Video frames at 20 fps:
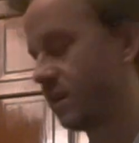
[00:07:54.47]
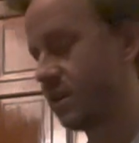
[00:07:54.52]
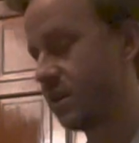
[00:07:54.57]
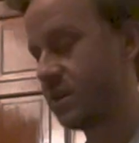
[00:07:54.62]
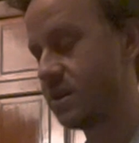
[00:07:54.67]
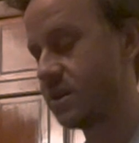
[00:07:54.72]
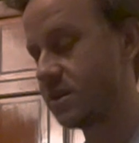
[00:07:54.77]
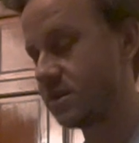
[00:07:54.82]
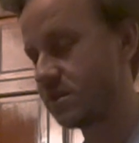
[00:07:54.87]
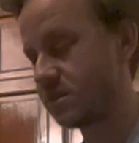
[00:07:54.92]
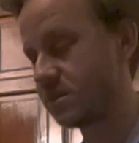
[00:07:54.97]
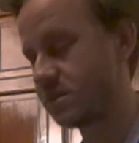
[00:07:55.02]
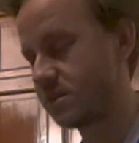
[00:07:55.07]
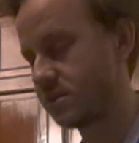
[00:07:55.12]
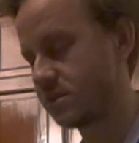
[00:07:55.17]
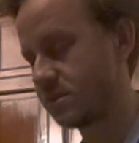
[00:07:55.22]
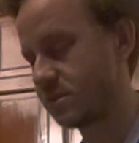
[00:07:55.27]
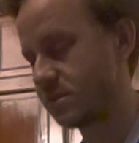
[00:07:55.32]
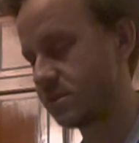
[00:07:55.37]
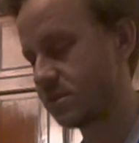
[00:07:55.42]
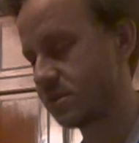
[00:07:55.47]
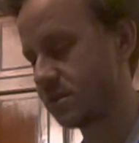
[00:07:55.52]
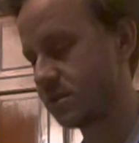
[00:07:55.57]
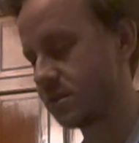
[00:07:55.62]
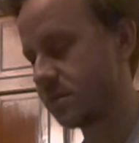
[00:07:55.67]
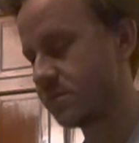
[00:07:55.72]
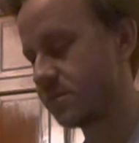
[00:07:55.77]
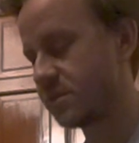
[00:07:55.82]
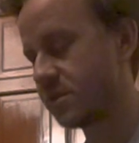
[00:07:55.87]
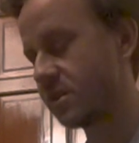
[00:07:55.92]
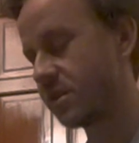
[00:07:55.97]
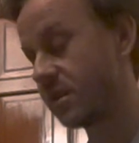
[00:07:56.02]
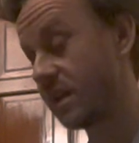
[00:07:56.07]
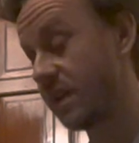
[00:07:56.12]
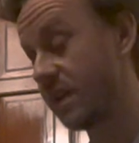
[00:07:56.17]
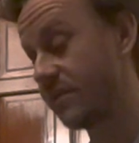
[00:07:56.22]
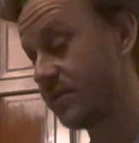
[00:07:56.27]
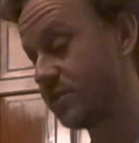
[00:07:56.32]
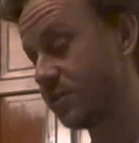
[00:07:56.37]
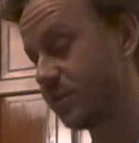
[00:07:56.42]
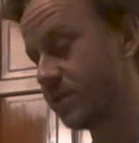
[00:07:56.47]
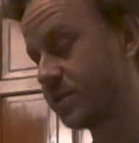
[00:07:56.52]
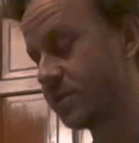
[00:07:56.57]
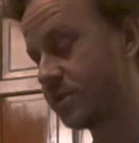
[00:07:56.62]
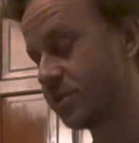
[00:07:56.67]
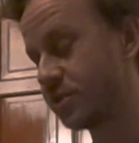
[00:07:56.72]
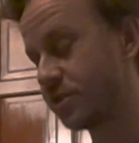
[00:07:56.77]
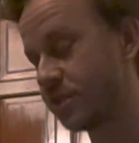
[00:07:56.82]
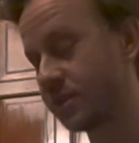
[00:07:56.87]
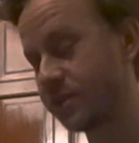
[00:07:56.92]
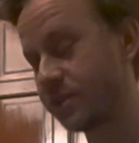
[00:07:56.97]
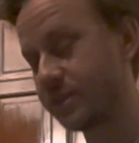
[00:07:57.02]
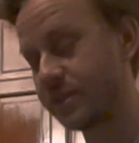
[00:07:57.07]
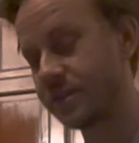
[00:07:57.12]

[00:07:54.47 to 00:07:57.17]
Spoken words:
And I'm starting to have a superstition that